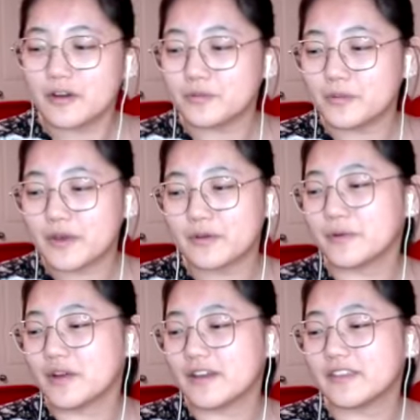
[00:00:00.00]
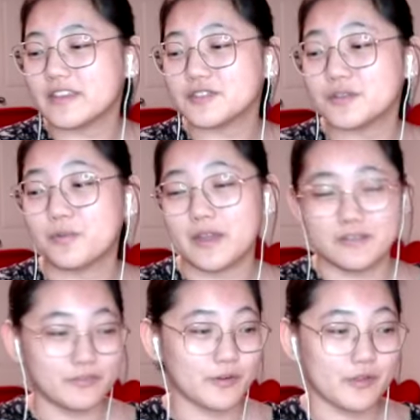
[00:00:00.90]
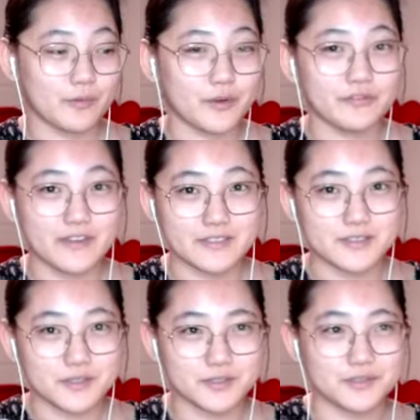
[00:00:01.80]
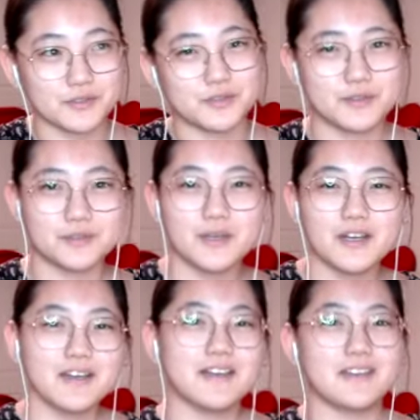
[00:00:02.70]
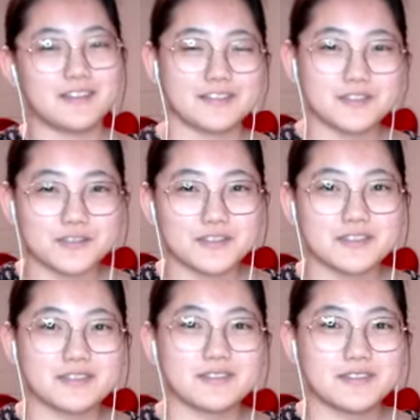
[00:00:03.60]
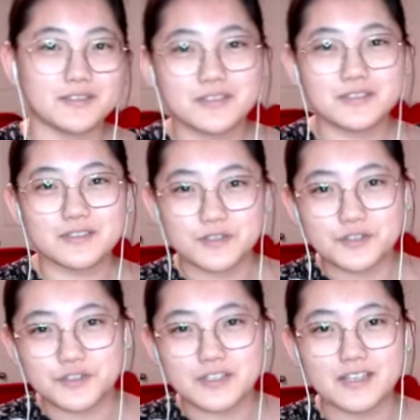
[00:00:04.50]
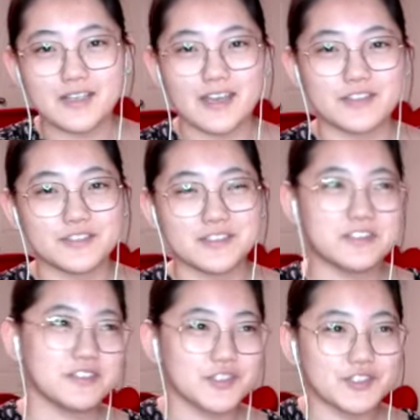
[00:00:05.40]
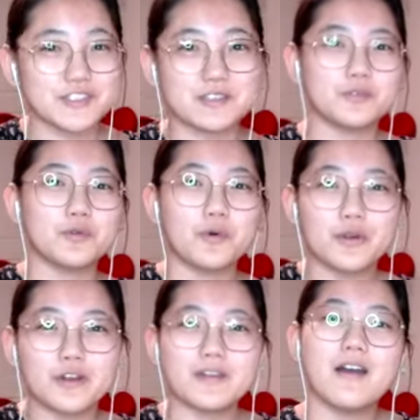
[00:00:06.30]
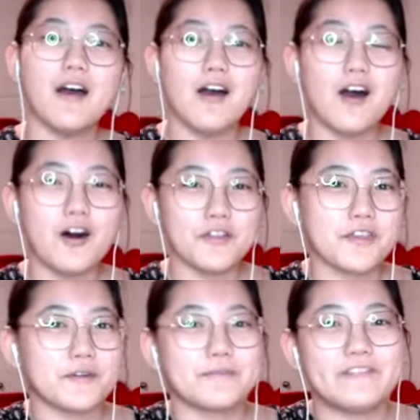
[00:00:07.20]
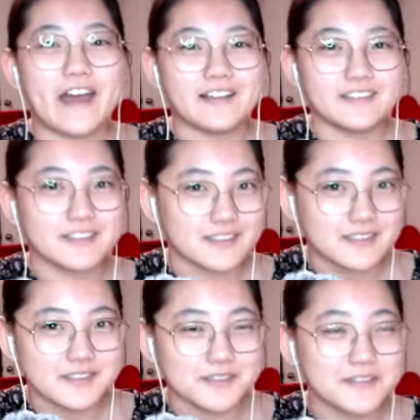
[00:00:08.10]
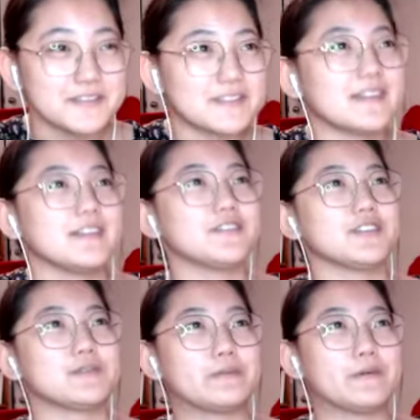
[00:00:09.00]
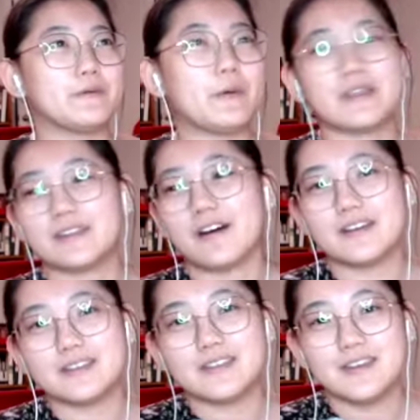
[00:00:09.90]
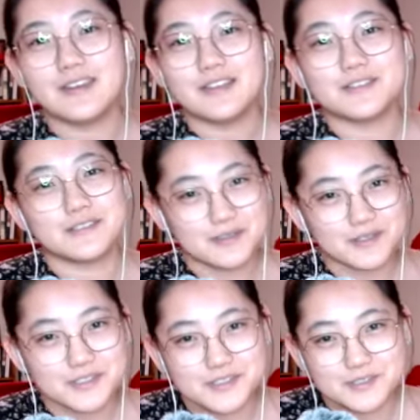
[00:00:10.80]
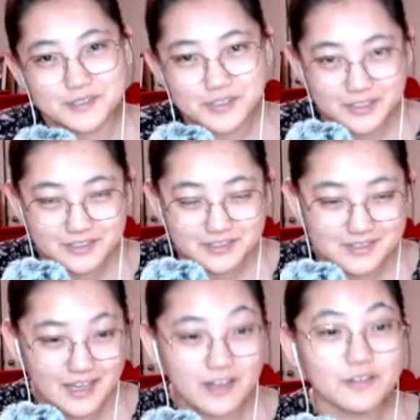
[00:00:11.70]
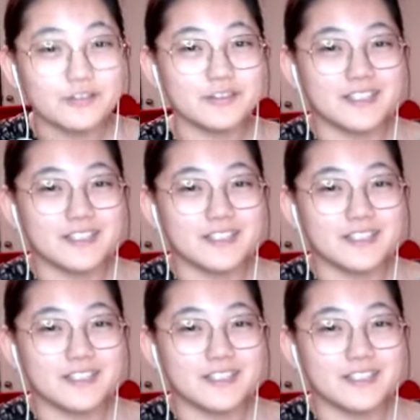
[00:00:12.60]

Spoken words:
on whether or not they should wait for the professor to do this certain surgery, and she just ignored all their valid concerns and just went on to do the surgery herself.